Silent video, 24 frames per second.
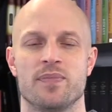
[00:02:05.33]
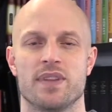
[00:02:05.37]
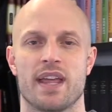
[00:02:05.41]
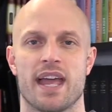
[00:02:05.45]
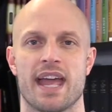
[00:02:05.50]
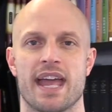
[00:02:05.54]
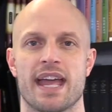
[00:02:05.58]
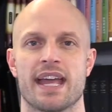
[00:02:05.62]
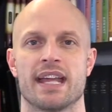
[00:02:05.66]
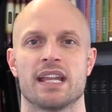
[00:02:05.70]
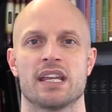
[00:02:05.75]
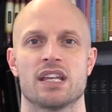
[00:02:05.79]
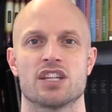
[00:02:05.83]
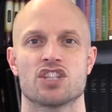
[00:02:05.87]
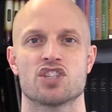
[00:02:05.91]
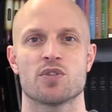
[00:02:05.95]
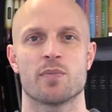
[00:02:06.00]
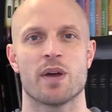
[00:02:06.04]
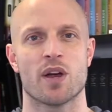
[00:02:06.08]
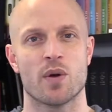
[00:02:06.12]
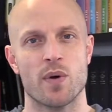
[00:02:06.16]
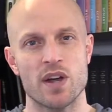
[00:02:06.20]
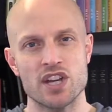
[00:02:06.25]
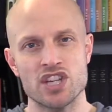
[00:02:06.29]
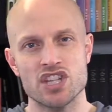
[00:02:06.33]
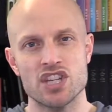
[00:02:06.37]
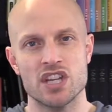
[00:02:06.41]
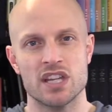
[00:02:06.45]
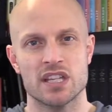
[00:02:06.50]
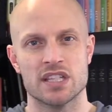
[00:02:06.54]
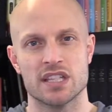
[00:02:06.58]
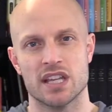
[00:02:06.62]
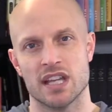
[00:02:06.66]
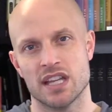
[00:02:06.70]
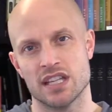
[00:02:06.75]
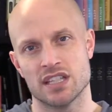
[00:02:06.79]
And so my question
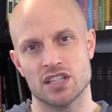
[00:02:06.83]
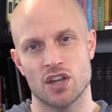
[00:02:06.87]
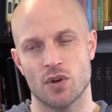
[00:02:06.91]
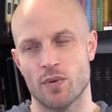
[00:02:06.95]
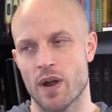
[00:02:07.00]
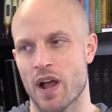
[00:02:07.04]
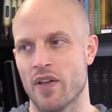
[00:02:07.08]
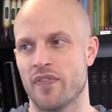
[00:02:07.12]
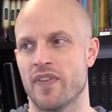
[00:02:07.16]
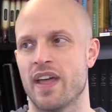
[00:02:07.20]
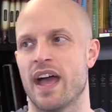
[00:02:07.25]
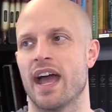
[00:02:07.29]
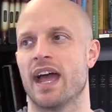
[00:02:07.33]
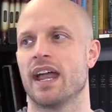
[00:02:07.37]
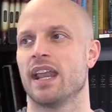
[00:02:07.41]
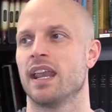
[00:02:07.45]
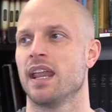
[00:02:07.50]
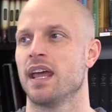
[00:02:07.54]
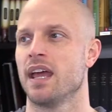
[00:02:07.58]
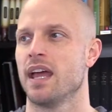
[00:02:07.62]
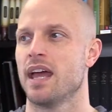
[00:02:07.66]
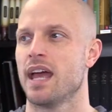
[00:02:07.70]
is around that.